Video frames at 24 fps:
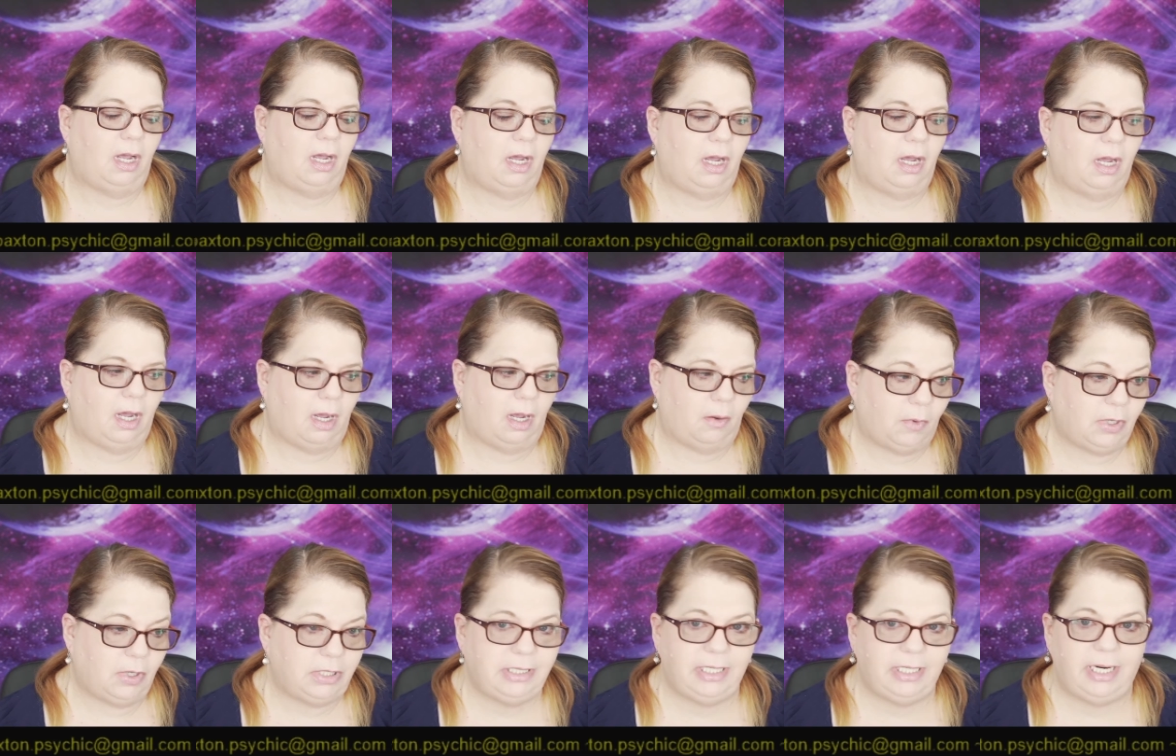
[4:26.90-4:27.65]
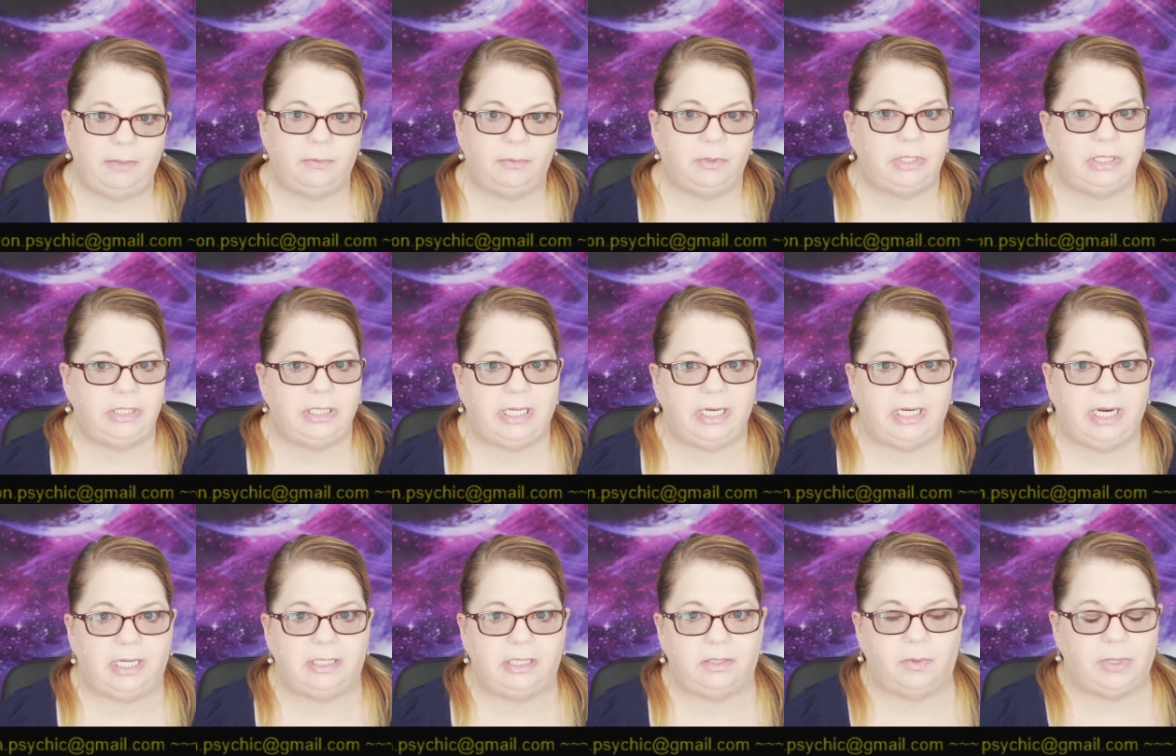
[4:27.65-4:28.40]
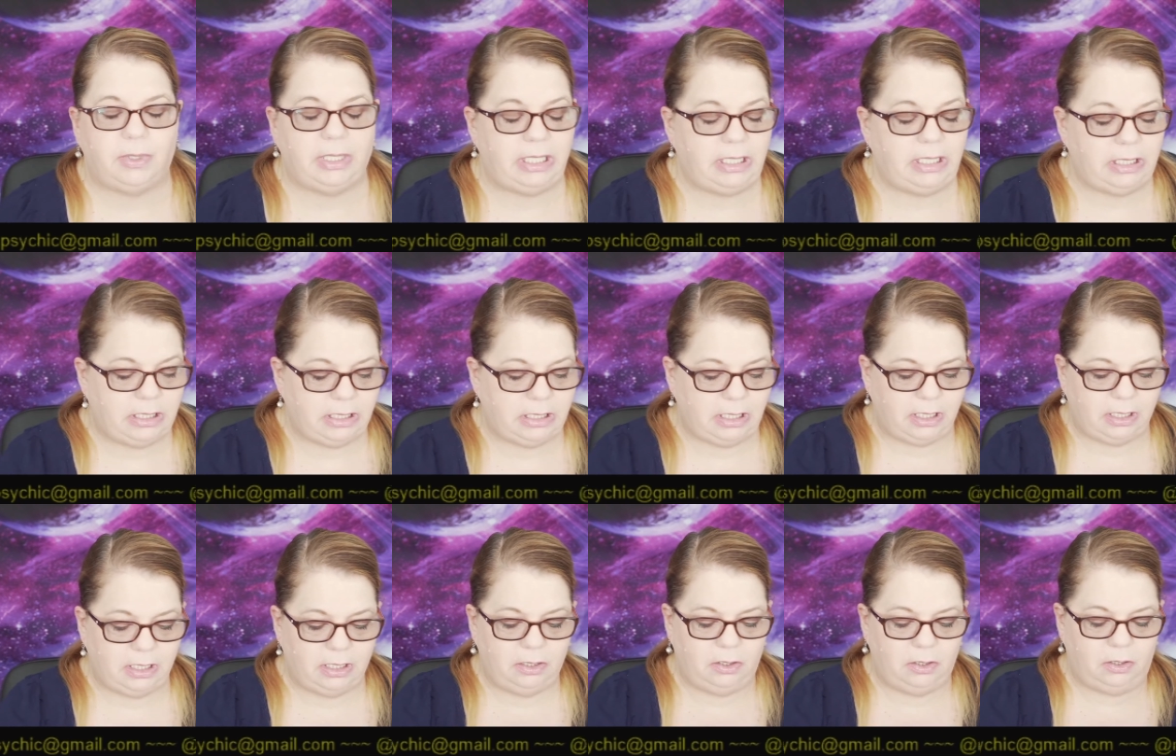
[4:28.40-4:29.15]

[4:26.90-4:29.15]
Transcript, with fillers: I wasn't able to connect with Lisa.